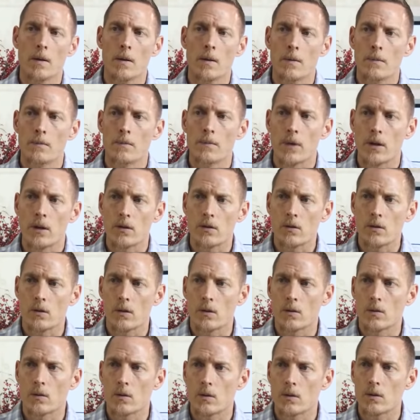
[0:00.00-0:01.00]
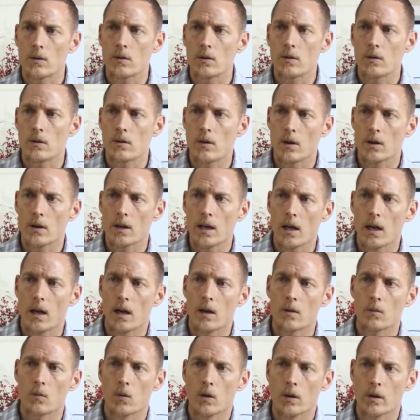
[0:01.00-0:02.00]
And so, you know,
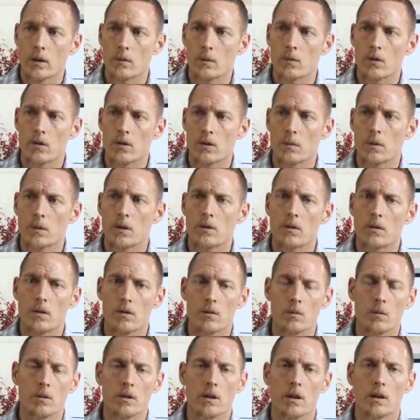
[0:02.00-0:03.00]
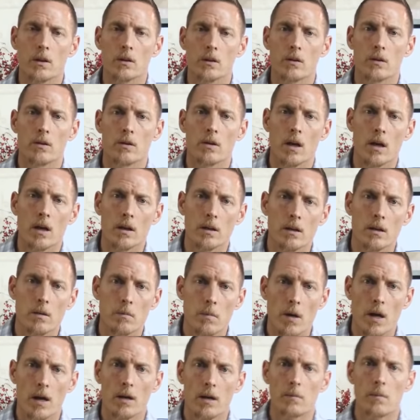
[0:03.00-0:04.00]
again, working with somebody who knows what the hell they're talking
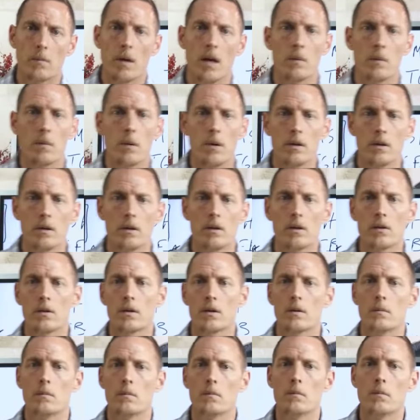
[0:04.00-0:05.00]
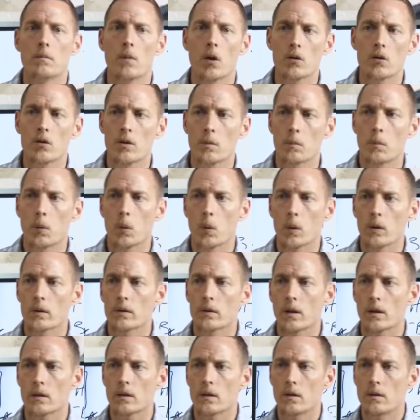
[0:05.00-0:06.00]
about, in my opinion, is the most important
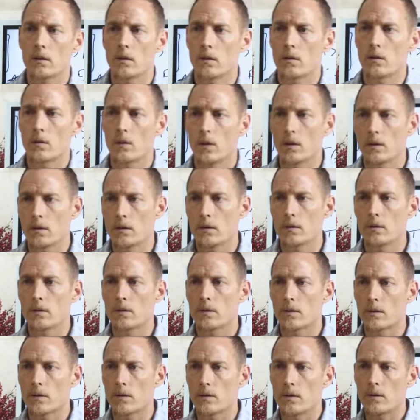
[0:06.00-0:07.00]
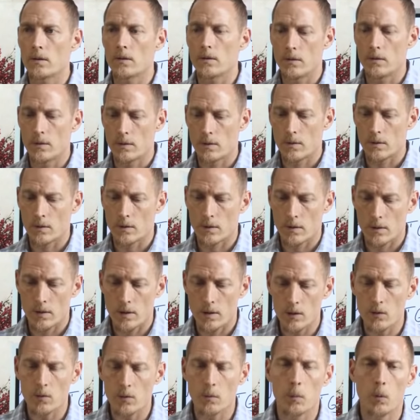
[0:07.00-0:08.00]
thing to do and to to get
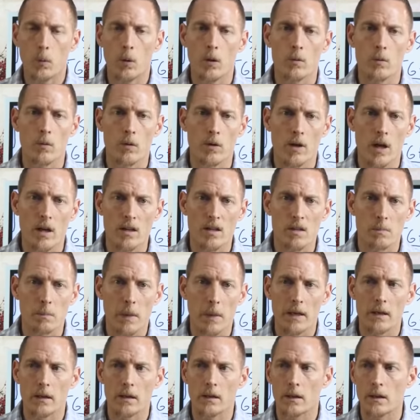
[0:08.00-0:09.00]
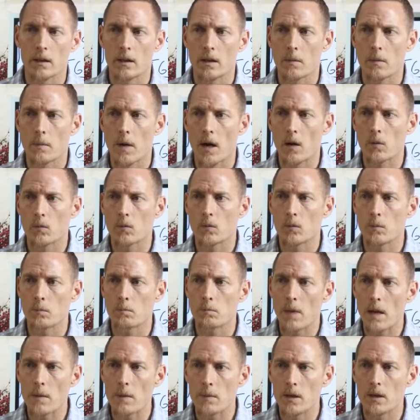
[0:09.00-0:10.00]
to a point where you're not speculating about
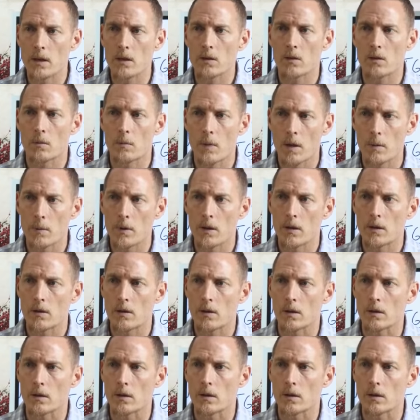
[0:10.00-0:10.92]
maybe it is or maybe it isn't.